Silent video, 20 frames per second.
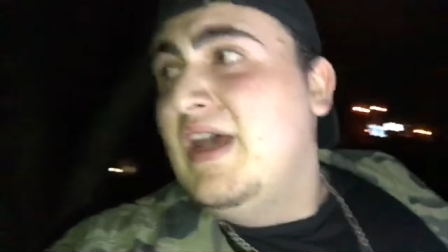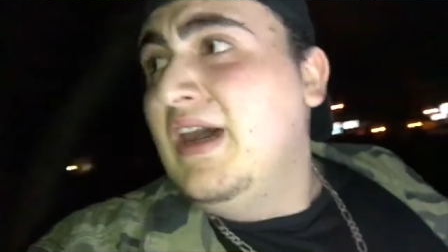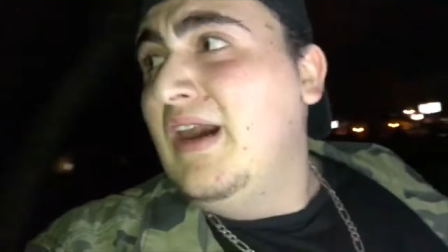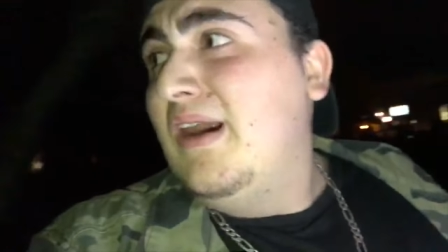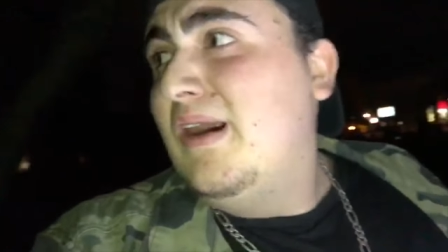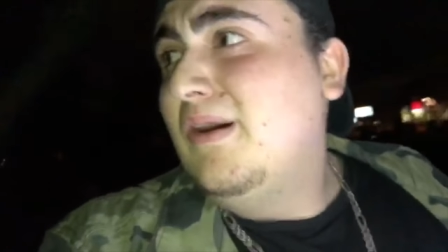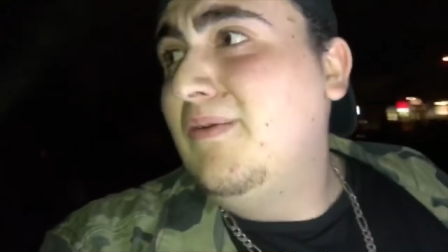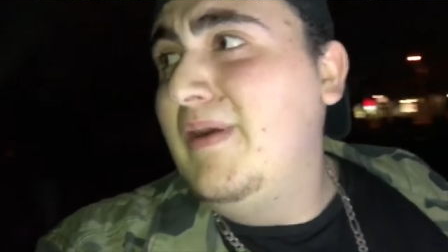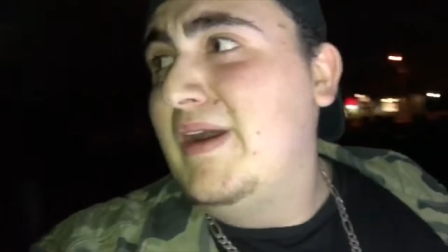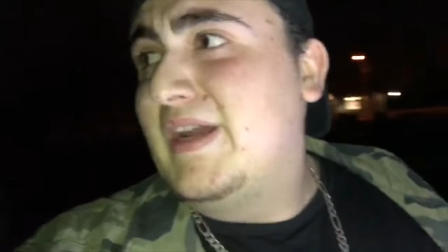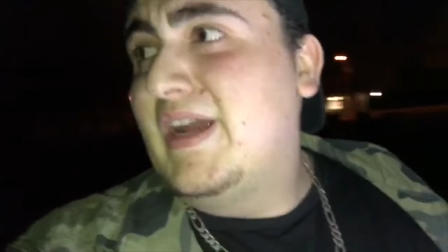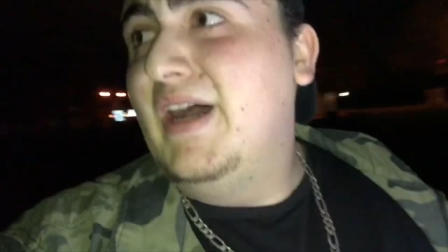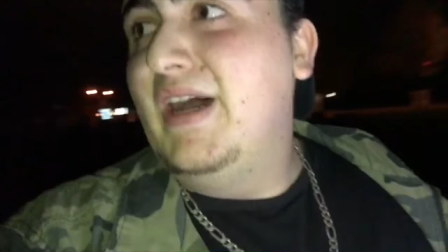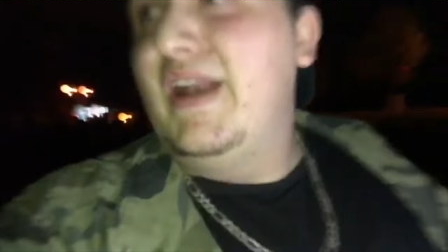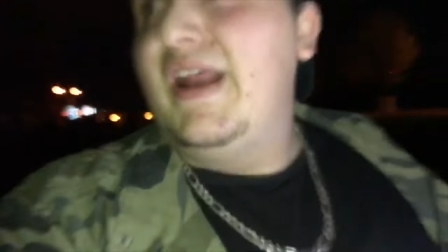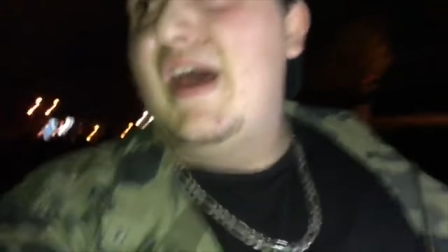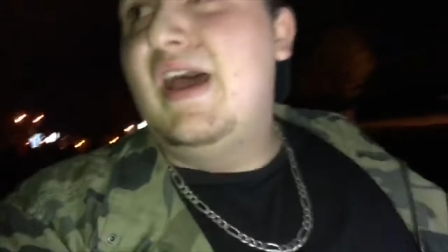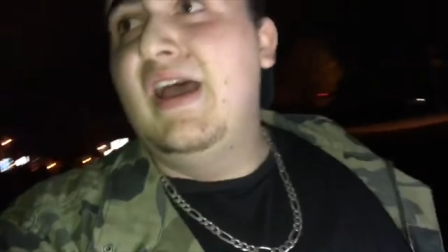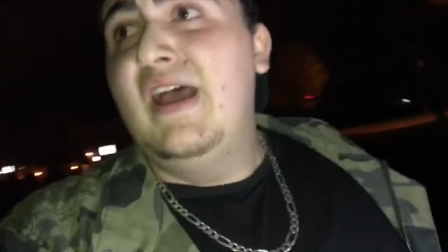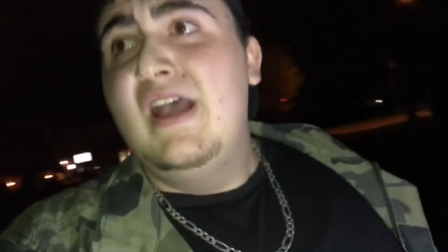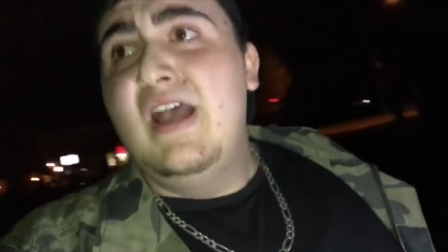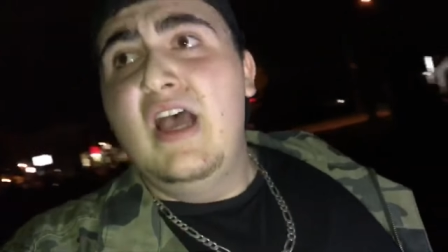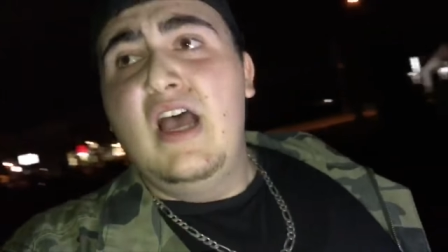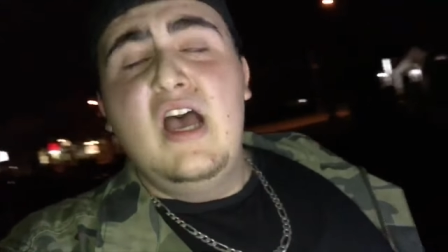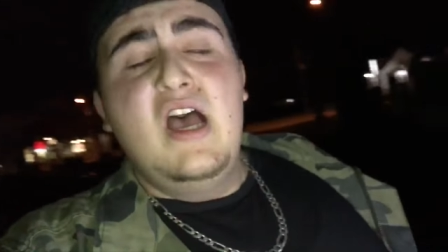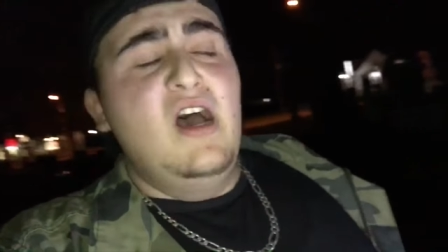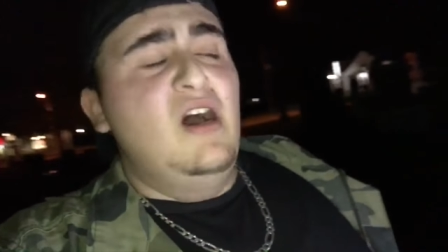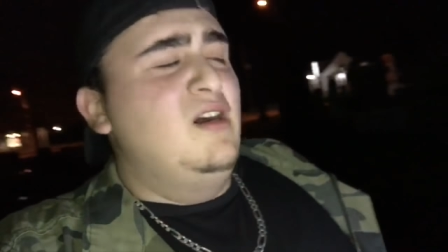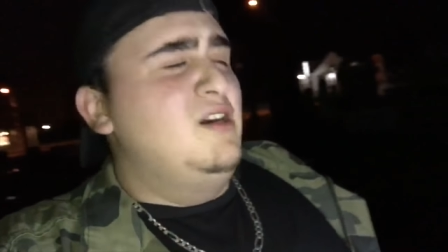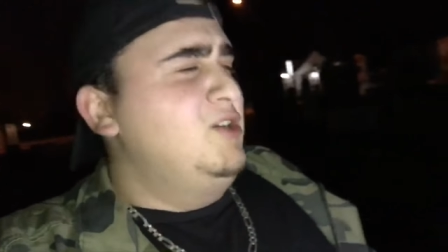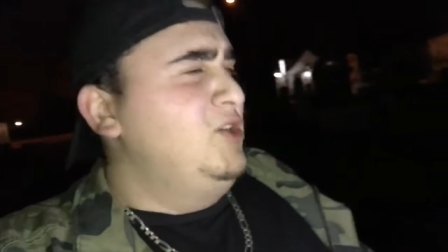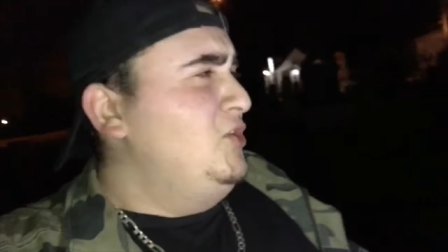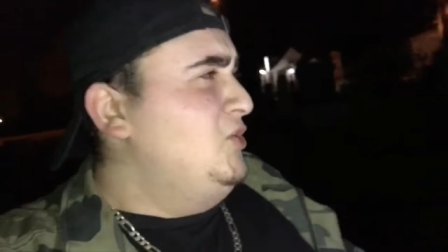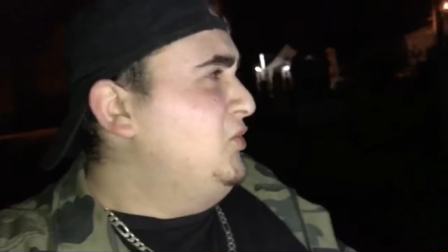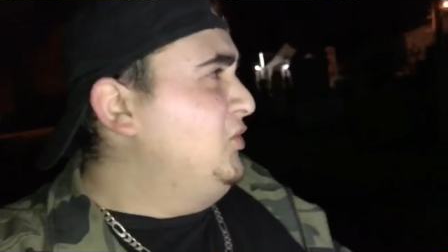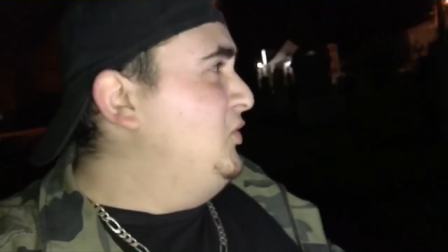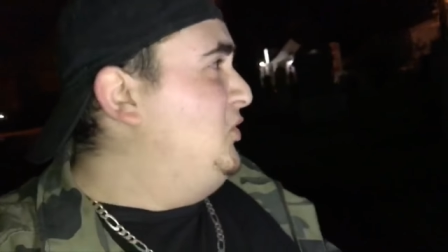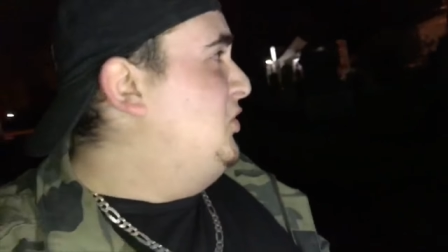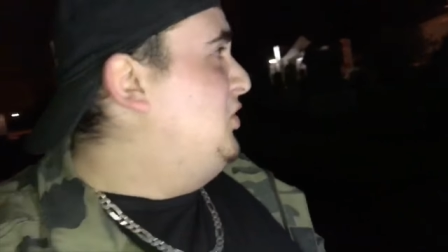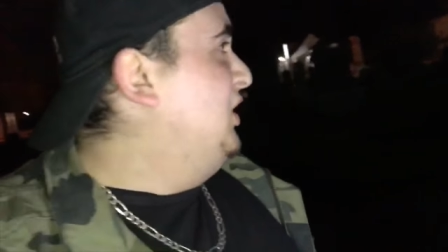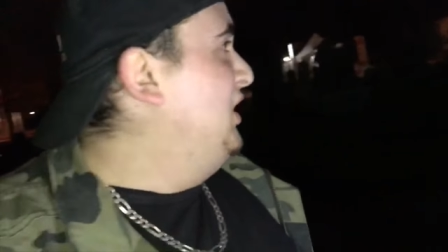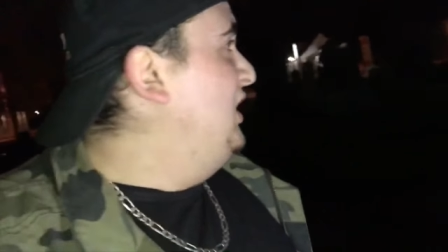Oh my god. Oh.